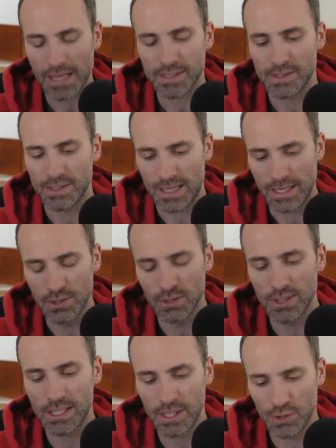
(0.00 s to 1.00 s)

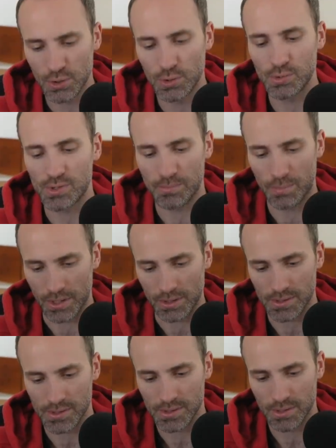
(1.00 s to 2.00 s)
accidentally introduced
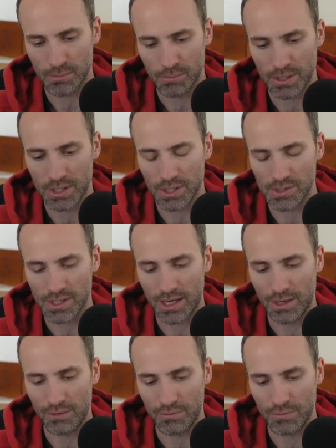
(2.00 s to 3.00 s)
bugs because
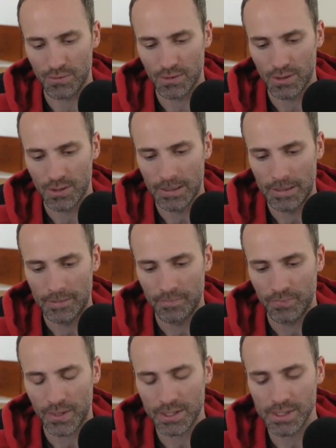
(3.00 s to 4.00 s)
I've
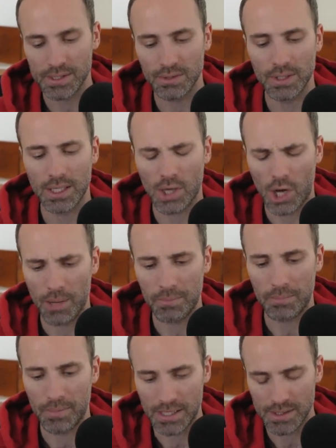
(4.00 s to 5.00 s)
not necessarily
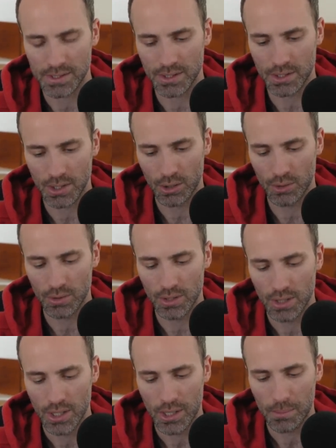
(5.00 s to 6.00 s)
copy pasted
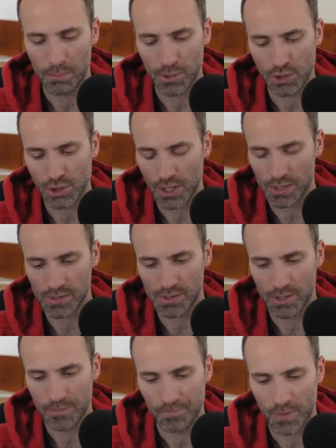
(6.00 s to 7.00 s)
code, but
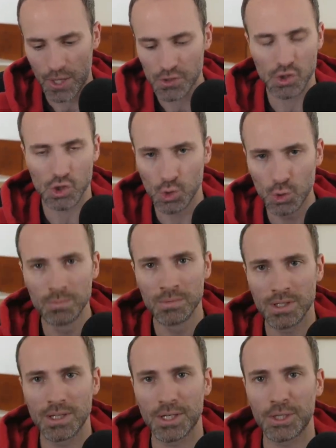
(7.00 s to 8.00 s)
just
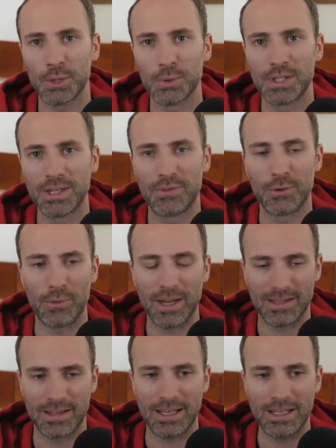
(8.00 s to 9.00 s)
assumed that code did the
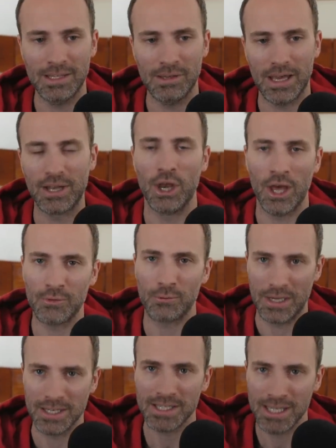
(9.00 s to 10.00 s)
right thing and
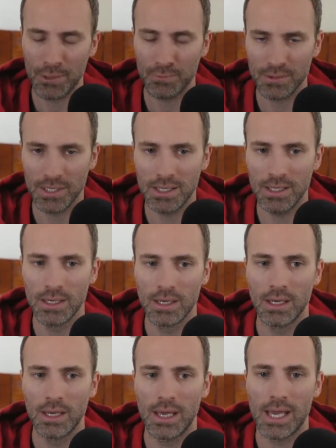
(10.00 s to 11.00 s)
not read it carefully
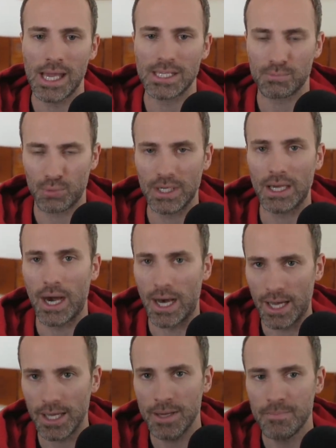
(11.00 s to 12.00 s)
is pretty
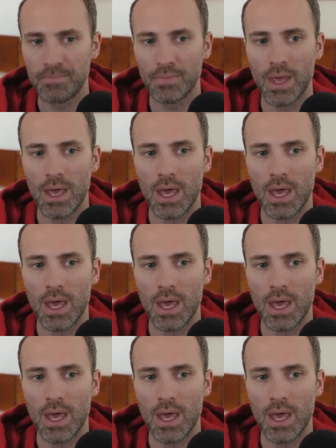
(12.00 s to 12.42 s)
high.